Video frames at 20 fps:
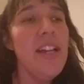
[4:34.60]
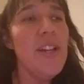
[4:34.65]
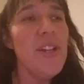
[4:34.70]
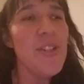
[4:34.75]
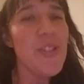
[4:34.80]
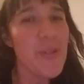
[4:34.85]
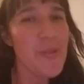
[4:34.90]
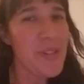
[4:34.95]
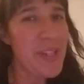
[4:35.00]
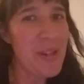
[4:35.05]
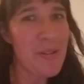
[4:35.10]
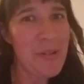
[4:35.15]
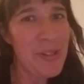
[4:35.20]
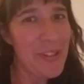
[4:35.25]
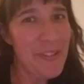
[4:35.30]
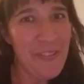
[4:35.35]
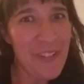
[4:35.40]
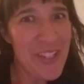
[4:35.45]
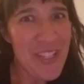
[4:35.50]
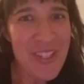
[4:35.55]
So when you get
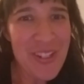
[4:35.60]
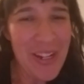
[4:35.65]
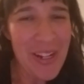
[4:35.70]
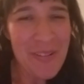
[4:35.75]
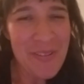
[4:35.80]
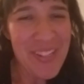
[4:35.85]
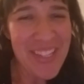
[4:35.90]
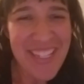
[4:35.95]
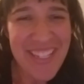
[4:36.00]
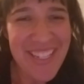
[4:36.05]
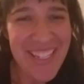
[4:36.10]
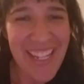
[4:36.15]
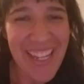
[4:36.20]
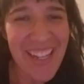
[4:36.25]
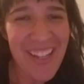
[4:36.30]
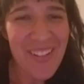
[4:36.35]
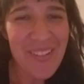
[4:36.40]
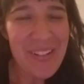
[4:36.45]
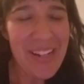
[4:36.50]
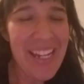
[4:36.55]
really frustrated with the
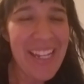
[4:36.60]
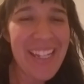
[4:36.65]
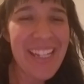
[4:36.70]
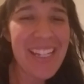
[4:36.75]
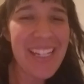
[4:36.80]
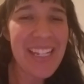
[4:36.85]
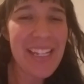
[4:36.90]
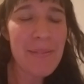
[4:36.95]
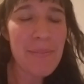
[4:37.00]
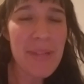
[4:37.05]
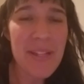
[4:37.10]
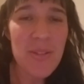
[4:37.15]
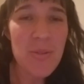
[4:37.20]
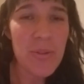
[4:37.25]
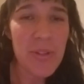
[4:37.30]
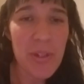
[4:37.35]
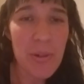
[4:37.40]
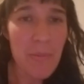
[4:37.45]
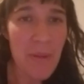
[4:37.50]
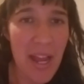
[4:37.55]
scale, right, it can mess
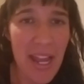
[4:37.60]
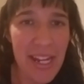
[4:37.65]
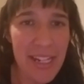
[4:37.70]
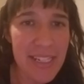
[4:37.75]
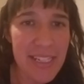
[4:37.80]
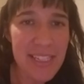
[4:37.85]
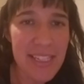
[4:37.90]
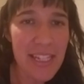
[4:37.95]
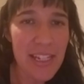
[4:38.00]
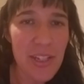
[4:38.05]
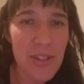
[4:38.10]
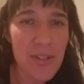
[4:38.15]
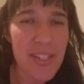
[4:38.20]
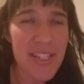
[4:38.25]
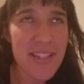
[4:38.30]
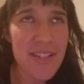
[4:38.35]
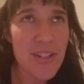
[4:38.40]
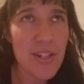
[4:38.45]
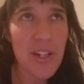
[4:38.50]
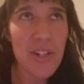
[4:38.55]
with your mind, and then you
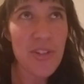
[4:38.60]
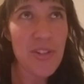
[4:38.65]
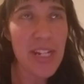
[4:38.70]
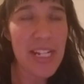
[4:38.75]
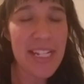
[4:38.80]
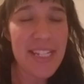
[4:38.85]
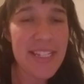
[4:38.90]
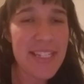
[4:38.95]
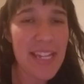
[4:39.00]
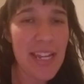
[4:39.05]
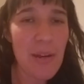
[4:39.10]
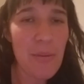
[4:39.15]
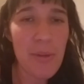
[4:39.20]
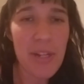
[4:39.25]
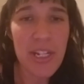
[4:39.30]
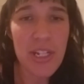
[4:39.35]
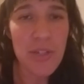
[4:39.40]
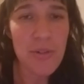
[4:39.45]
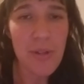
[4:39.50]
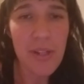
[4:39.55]
can start trying to say, I
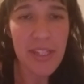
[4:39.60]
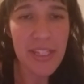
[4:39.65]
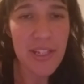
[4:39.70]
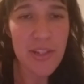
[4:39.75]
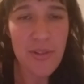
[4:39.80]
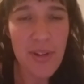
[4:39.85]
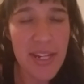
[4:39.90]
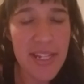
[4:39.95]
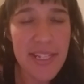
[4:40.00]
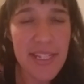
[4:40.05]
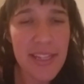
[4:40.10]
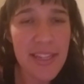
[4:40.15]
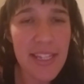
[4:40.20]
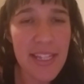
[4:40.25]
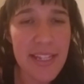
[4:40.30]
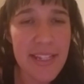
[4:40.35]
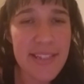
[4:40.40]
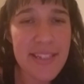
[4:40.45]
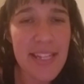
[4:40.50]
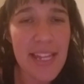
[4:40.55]
want to do all these crazy
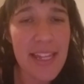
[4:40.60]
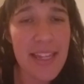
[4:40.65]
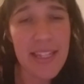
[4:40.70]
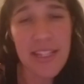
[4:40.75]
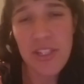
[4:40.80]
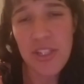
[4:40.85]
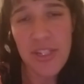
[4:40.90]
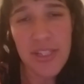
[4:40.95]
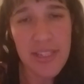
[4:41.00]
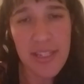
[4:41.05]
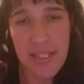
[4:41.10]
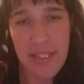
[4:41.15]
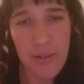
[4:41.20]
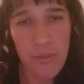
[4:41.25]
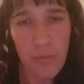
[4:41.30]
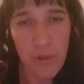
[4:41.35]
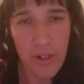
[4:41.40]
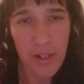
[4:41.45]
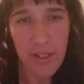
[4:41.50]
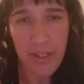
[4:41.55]
things, and it just
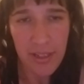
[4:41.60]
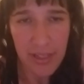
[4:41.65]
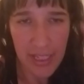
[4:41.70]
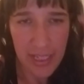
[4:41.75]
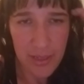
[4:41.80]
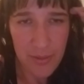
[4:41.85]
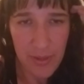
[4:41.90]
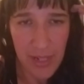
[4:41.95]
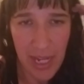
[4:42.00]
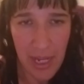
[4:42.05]
doesn't work, because that's what